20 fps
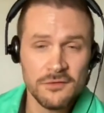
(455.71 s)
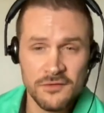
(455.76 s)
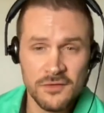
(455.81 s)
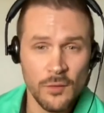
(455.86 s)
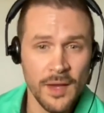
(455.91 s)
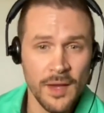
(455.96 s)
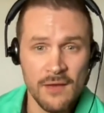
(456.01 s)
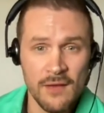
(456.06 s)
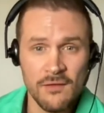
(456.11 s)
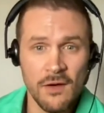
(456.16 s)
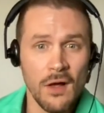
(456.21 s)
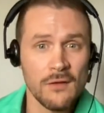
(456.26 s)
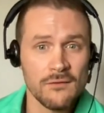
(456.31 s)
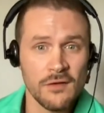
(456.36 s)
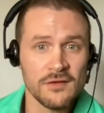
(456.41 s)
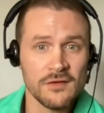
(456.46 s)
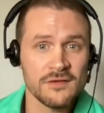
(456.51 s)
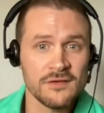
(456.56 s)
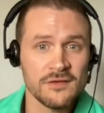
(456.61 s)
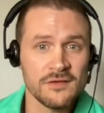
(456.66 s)
So we have all of
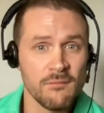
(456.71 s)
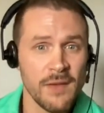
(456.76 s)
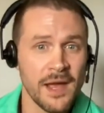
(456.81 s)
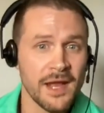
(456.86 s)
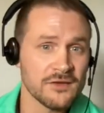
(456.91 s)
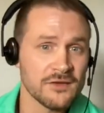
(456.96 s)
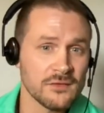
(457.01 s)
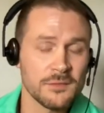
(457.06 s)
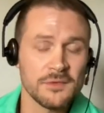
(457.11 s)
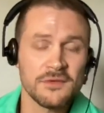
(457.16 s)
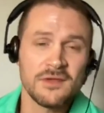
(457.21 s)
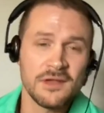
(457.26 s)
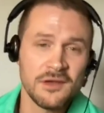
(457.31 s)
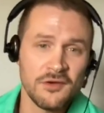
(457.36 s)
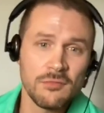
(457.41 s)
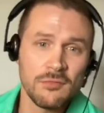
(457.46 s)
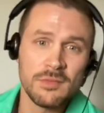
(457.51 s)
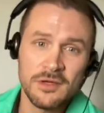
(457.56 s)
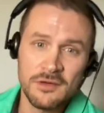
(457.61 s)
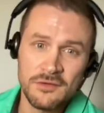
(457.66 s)
our stuff managed from a
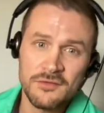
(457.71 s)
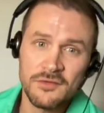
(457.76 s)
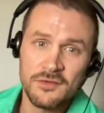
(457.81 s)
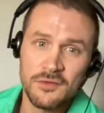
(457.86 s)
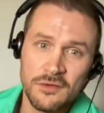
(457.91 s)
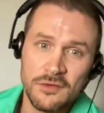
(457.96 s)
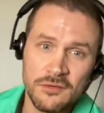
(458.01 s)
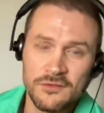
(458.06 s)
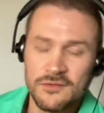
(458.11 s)
single build tool.